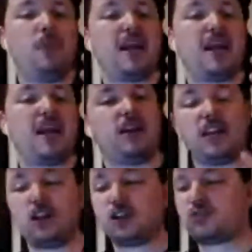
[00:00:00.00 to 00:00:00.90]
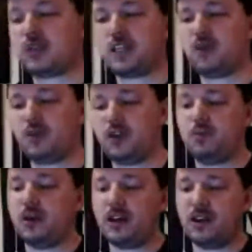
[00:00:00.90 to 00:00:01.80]
but it looks really good
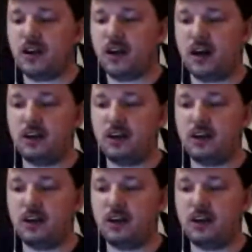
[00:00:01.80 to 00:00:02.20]
when you put